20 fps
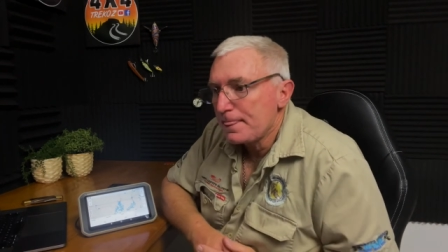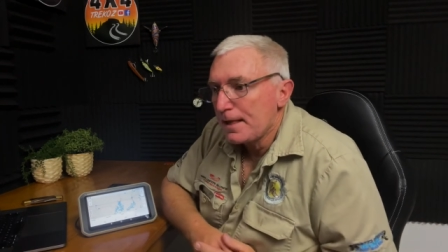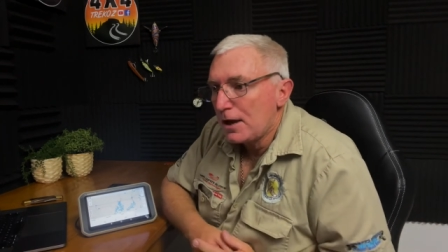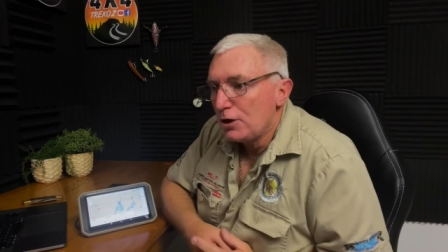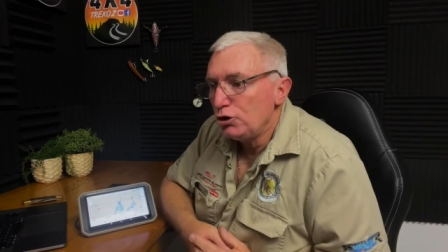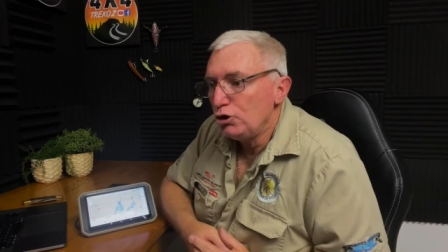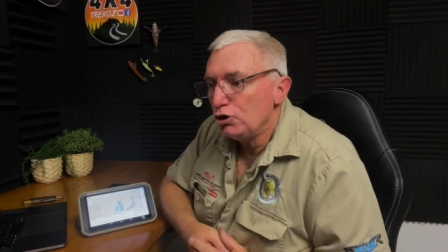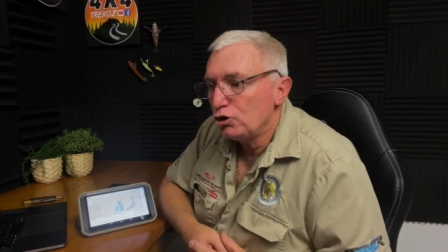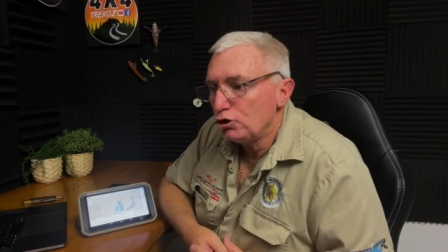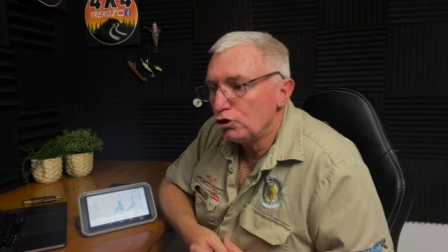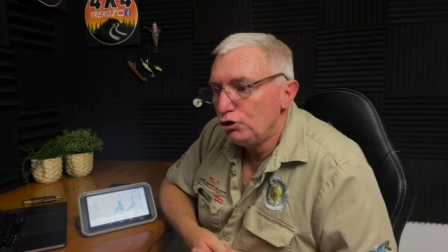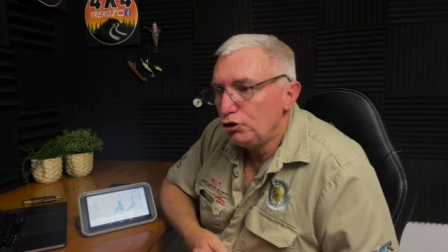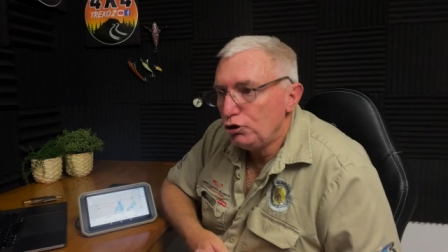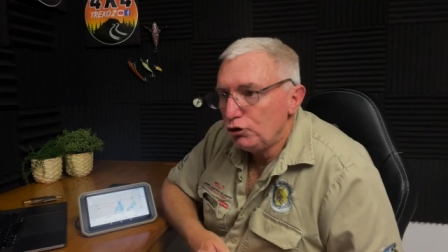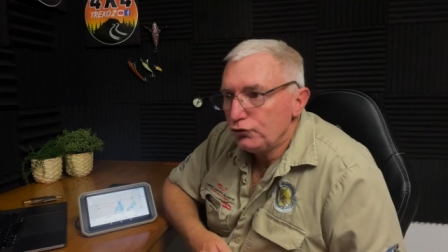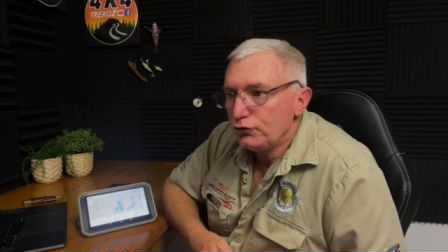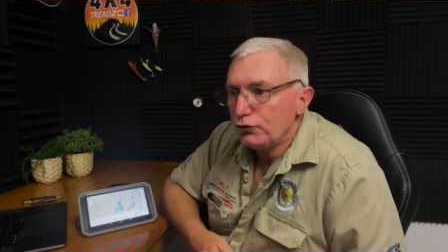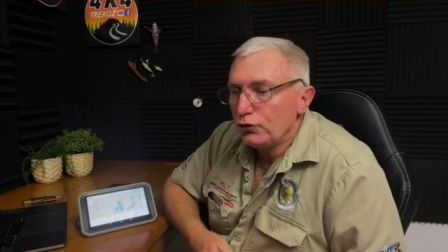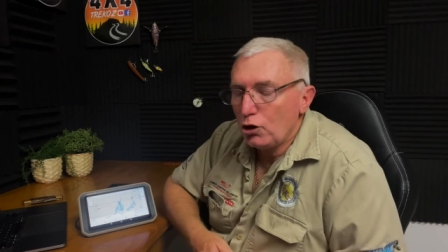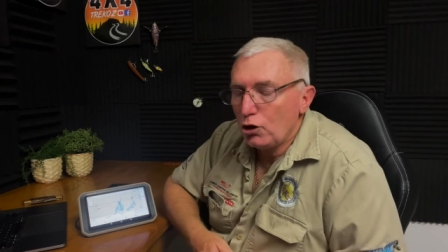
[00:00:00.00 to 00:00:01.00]
you could
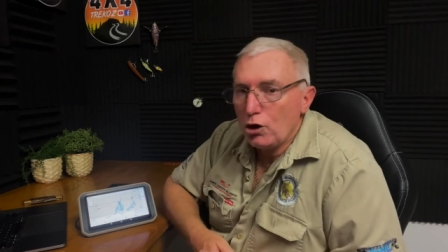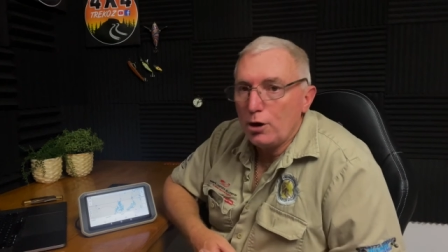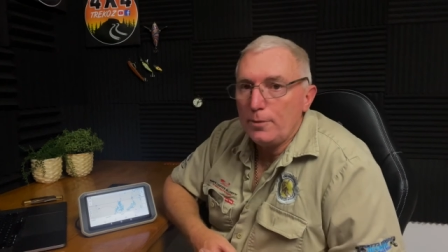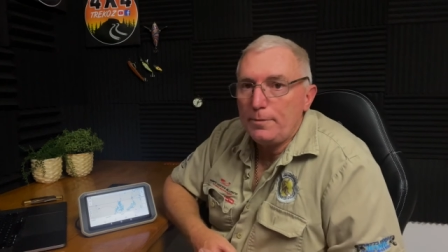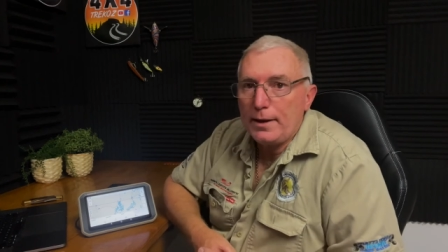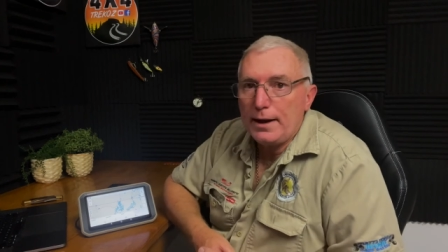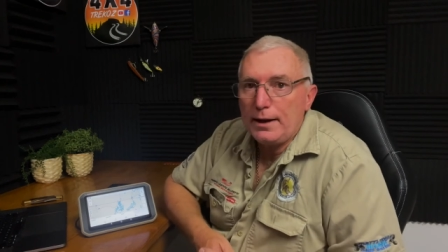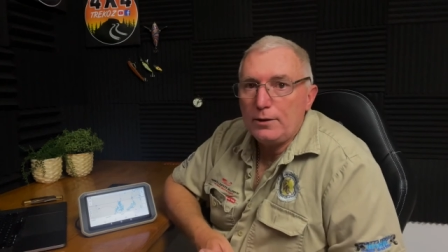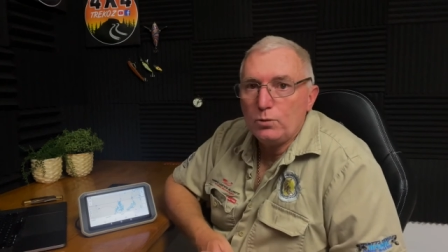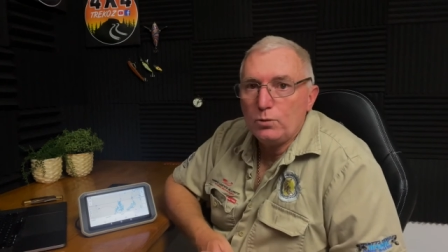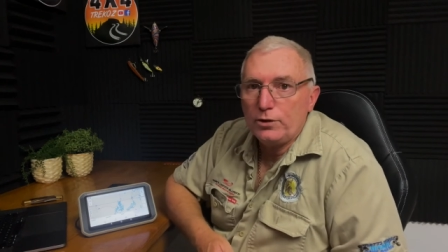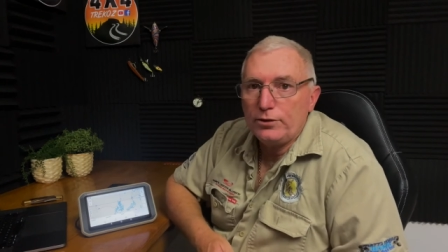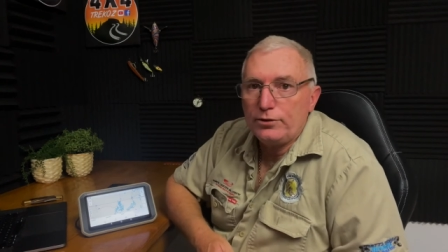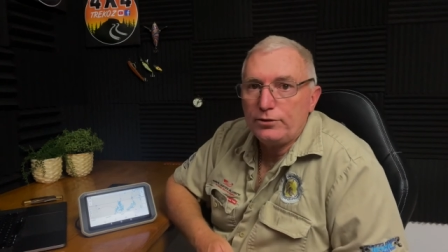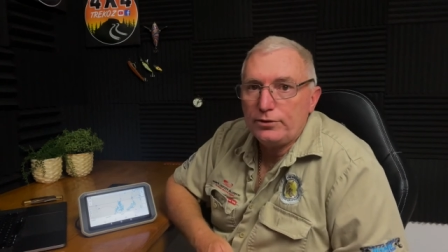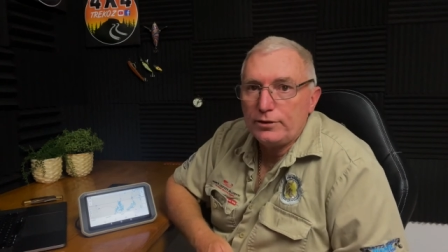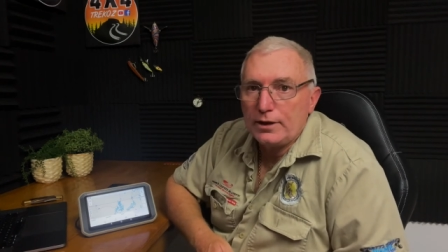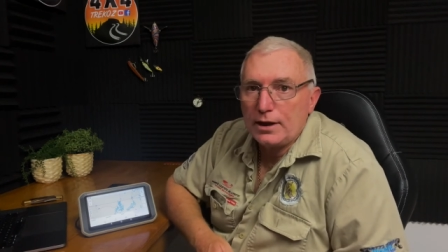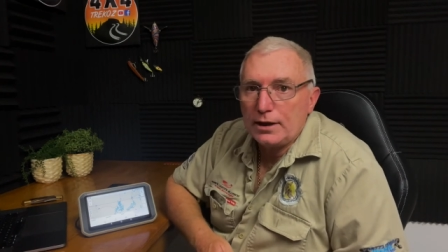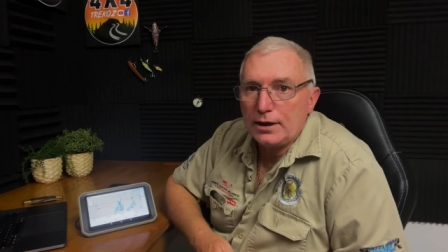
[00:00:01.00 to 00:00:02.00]
use an ipad
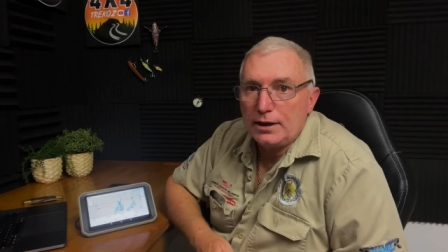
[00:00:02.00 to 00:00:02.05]
with uh,